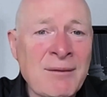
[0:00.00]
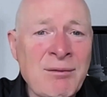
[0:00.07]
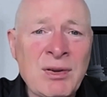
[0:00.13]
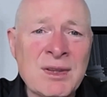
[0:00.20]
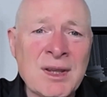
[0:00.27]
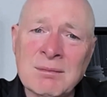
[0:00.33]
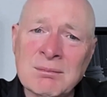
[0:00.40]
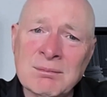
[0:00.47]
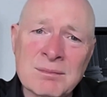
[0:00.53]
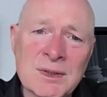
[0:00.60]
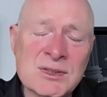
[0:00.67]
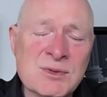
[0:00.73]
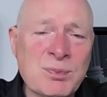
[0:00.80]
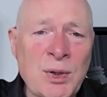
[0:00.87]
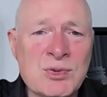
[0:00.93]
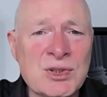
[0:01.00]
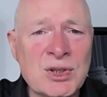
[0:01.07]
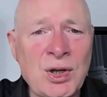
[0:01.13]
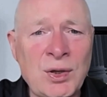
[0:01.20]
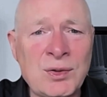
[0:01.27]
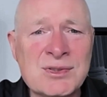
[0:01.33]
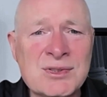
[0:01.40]
like everything, there's pros
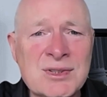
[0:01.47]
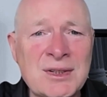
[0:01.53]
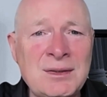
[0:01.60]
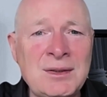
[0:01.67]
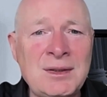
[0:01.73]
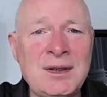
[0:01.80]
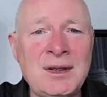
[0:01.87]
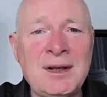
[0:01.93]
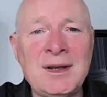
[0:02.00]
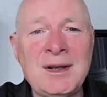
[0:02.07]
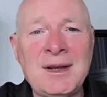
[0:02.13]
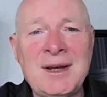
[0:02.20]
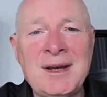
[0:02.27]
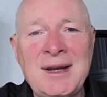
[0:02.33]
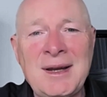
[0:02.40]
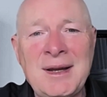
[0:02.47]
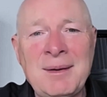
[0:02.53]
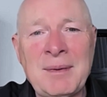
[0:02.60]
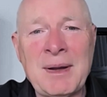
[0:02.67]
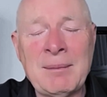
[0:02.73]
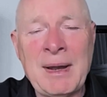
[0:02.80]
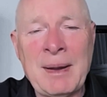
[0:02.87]
and cons, and
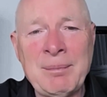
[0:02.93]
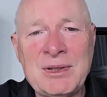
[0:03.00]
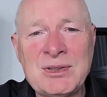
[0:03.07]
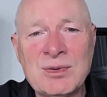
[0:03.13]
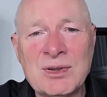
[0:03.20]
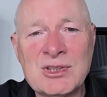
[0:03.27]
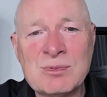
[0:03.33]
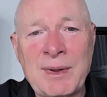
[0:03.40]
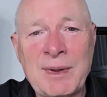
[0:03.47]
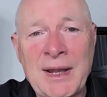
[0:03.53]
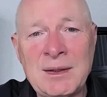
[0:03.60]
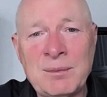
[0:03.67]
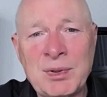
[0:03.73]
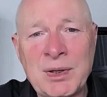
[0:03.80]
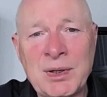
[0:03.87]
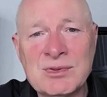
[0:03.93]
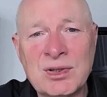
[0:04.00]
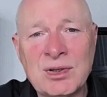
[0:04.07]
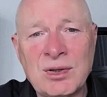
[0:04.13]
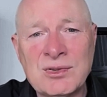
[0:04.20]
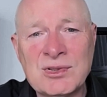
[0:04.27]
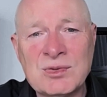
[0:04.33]
I'm happy to explain the pros
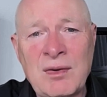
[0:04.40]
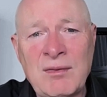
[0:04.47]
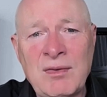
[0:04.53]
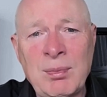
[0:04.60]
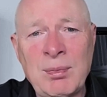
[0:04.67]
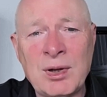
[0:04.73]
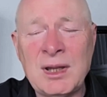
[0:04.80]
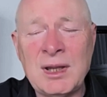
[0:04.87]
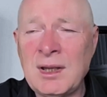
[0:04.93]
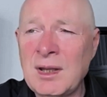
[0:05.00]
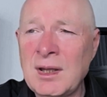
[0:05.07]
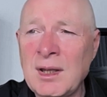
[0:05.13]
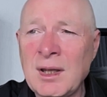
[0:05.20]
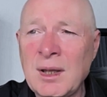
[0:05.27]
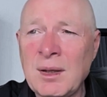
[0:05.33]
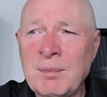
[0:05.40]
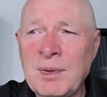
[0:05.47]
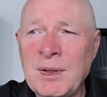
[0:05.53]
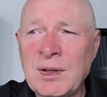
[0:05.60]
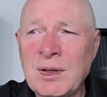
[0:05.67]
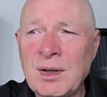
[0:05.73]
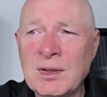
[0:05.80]
and cons to everybody
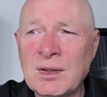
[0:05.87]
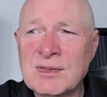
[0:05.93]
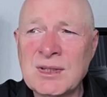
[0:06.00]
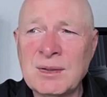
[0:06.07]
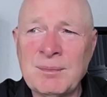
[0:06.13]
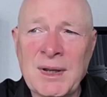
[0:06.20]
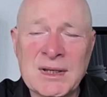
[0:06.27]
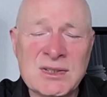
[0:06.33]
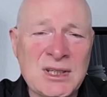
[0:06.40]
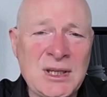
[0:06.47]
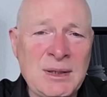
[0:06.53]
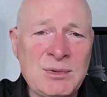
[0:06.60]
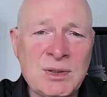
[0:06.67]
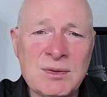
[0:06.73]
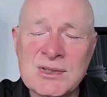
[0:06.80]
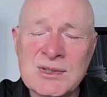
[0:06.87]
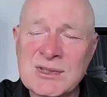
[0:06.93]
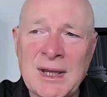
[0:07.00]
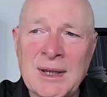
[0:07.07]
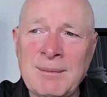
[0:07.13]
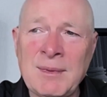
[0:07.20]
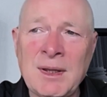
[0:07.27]
and my team do the
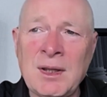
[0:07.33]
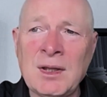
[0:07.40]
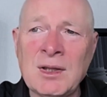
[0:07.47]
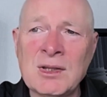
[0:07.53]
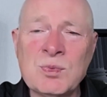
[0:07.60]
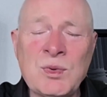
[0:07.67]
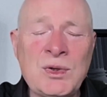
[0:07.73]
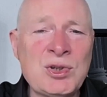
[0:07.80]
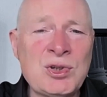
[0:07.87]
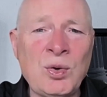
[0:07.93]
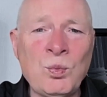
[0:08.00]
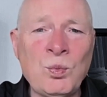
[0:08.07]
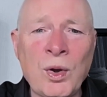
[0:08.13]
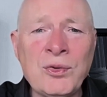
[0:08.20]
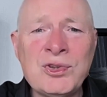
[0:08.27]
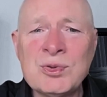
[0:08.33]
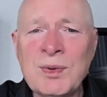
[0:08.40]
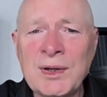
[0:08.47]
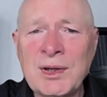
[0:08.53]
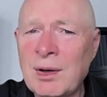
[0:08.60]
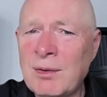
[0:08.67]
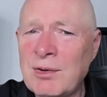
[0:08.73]
same. So we don't want
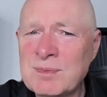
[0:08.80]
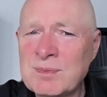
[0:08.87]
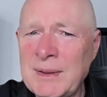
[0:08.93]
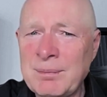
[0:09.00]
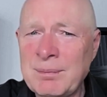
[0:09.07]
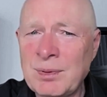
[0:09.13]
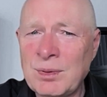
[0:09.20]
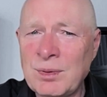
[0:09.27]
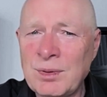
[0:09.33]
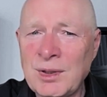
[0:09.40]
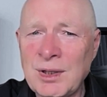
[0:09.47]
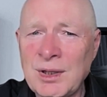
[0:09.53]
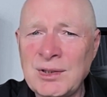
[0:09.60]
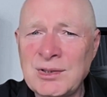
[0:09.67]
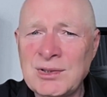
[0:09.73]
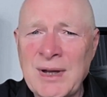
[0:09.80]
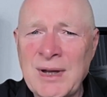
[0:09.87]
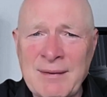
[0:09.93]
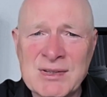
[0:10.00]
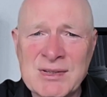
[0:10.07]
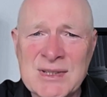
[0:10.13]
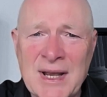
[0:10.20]
to encourage people to
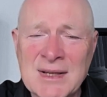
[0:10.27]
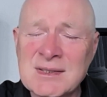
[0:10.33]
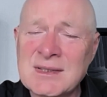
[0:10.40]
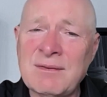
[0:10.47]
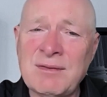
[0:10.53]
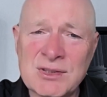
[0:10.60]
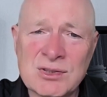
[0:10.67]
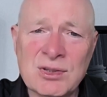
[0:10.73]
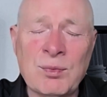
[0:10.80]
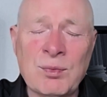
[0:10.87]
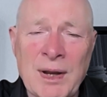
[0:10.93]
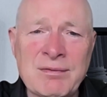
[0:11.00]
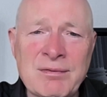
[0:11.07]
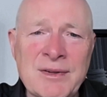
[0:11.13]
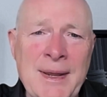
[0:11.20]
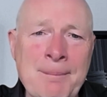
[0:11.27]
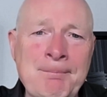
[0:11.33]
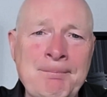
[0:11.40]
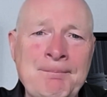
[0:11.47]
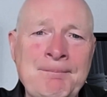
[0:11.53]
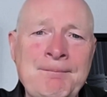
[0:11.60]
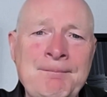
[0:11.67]
have a SSAS if it's not right for
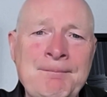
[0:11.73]
them.